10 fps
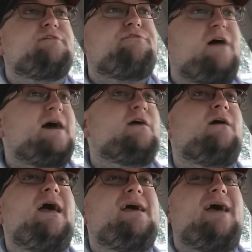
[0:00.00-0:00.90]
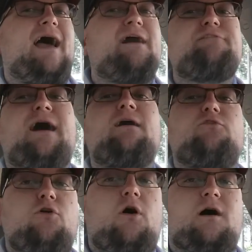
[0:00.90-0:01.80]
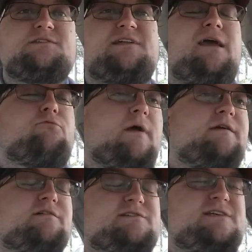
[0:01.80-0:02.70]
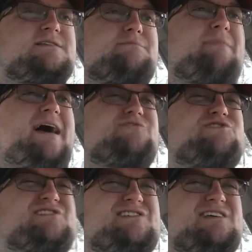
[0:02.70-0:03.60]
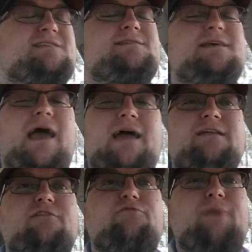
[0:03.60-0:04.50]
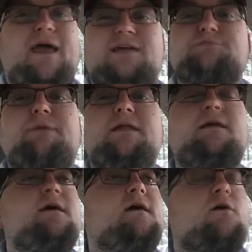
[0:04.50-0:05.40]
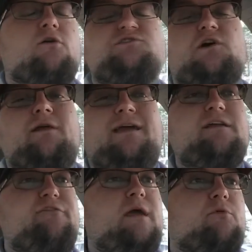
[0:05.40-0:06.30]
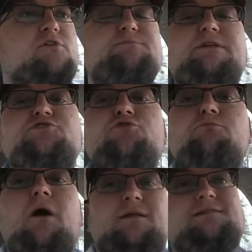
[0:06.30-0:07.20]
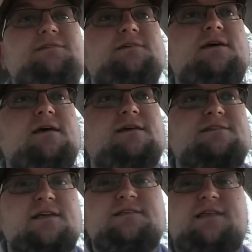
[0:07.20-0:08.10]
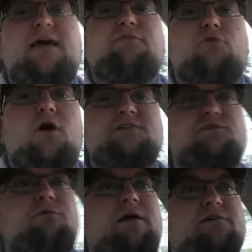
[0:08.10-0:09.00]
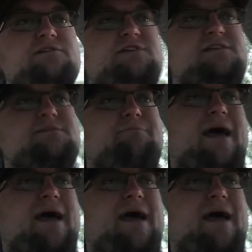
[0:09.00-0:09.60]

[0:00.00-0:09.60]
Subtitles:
the Fire have not lost a regular season match since the end of May. The end of April. It's been 2 months since they have lost a regular season